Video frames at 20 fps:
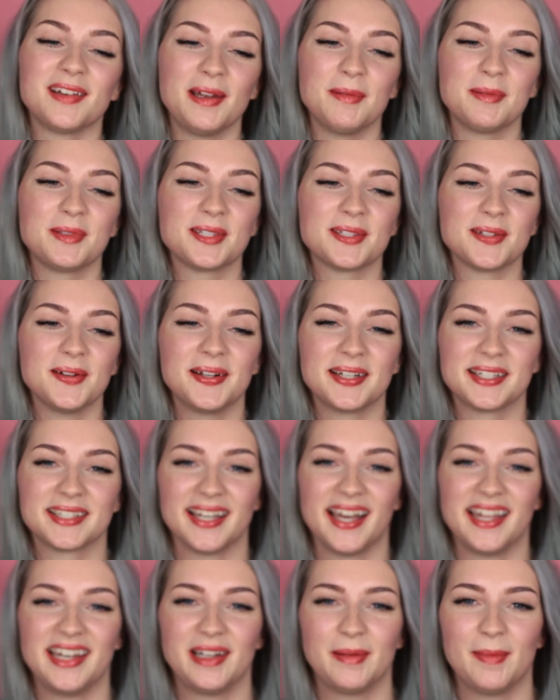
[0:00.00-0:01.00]
one I'm so
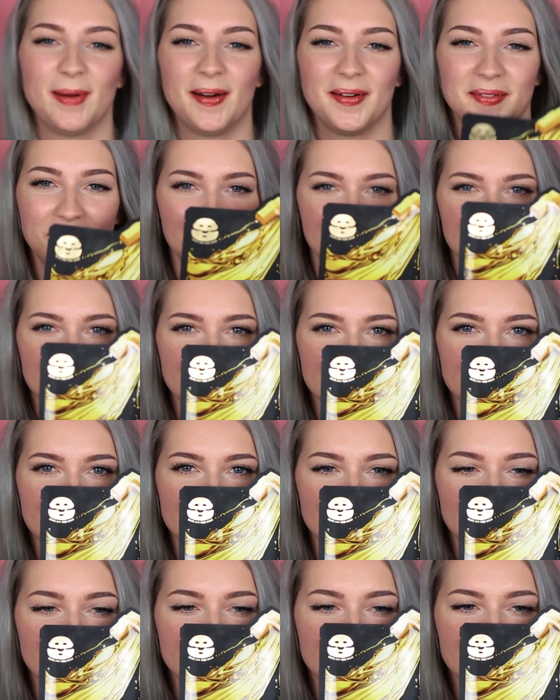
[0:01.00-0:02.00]
excited about, which is
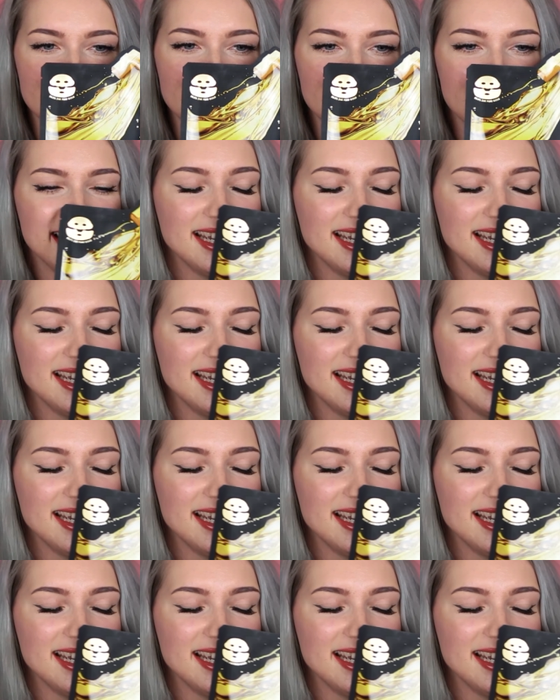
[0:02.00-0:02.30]
the